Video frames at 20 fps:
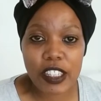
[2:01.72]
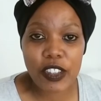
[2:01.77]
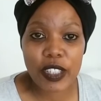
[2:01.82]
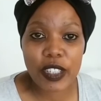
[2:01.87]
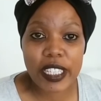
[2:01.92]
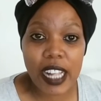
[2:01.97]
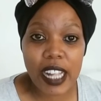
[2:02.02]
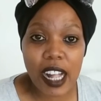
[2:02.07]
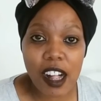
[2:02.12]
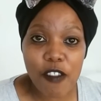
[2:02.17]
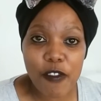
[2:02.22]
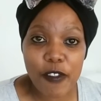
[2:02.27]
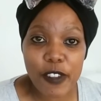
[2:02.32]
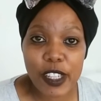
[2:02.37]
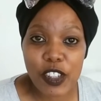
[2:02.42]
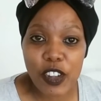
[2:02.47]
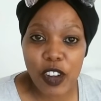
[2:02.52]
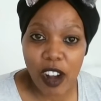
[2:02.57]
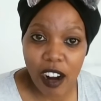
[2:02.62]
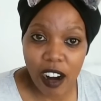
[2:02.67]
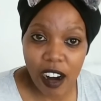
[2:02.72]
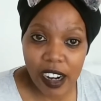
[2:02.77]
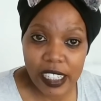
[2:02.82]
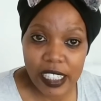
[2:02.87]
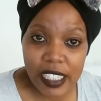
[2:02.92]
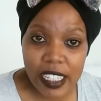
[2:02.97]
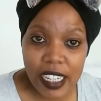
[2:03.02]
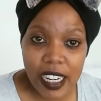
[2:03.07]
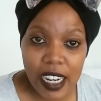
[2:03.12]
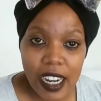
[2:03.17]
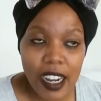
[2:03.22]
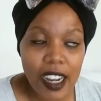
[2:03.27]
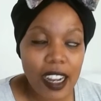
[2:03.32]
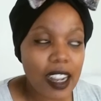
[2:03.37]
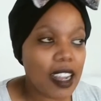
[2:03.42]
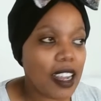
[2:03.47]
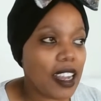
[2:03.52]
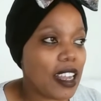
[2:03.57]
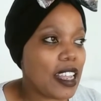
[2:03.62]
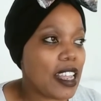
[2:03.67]
yourself, in your heart,
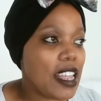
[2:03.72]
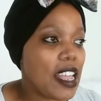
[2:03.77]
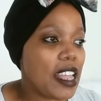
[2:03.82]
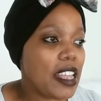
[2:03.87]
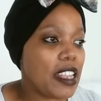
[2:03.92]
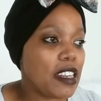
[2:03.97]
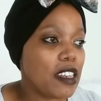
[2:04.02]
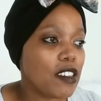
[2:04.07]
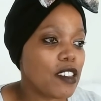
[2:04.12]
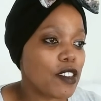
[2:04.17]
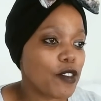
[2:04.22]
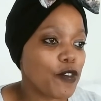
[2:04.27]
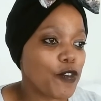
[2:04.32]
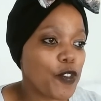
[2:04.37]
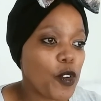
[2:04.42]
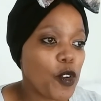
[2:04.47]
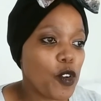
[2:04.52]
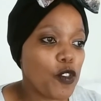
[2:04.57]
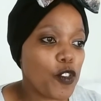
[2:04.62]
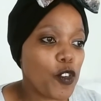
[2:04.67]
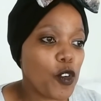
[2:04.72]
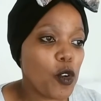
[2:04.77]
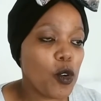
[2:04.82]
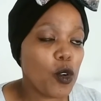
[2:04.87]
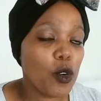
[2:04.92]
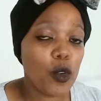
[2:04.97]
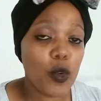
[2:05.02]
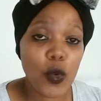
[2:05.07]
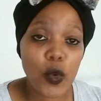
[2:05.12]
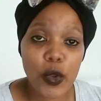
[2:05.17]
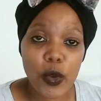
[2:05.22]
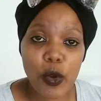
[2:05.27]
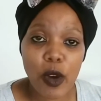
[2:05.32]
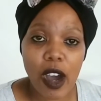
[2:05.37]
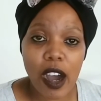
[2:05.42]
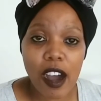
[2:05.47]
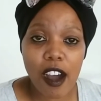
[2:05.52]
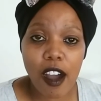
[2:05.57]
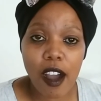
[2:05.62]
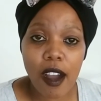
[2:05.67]
for who you
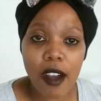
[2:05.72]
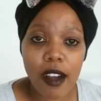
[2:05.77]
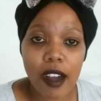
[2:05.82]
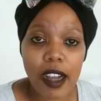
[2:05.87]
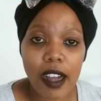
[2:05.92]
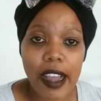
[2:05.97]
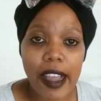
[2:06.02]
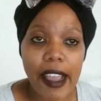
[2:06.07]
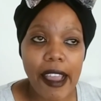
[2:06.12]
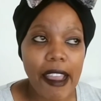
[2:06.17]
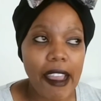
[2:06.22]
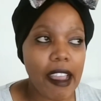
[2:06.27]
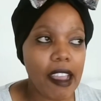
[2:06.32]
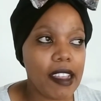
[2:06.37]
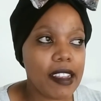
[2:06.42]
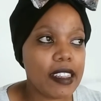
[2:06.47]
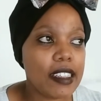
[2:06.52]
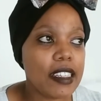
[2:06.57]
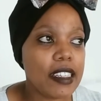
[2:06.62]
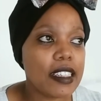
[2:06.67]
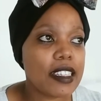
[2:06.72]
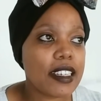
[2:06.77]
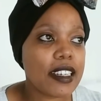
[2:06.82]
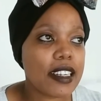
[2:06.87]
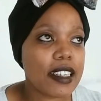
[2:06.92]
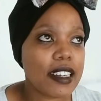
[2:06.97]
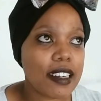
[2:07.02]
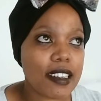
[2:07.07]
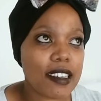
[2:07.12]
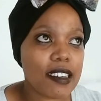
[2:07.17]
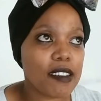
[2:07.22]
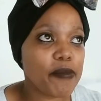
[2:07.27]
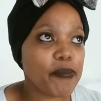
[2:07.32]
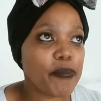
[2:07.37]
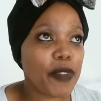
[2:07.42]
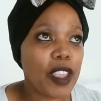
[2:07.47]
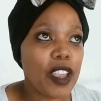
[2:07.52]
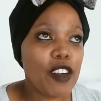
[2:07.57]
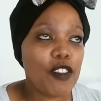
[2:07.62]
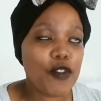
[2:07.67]
are, and
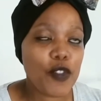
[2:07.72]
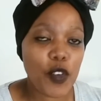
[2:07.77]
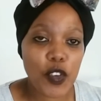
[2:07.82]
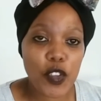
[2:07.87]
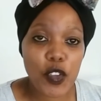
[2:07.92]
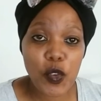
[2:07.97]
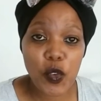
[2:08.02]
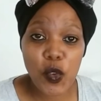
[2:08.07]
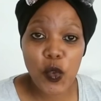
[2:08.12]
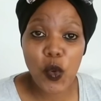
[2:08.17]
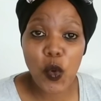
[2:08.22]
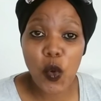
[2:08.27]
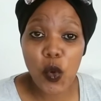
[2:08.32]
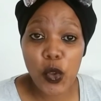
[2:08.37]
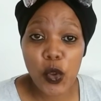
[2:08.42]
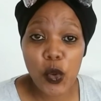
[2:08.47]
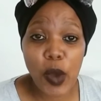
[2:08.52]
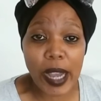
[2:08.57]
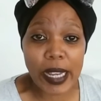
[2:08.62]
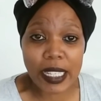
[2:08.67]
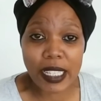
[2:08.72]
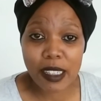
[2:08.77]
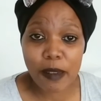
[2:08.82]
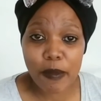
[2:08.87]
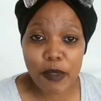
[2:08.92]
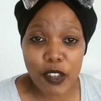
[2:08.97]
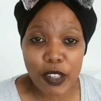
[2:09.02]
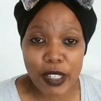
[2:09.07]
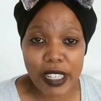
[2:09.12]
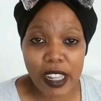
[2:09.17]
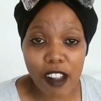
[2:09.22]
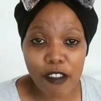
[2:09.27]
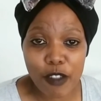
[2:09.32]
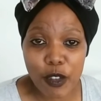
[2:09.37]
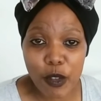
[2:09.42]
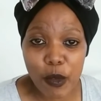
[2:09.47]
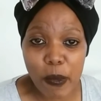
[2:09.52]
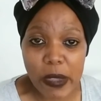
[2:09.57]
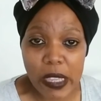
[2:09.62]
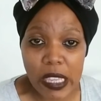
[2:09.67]
for who you accept yourself
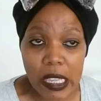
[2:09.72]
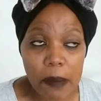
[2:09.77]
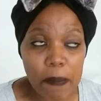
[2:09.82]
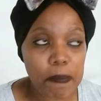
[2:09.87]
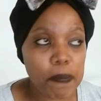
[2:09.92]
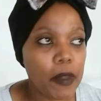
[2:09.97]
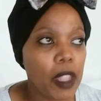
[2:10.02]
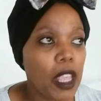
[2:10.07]
to be,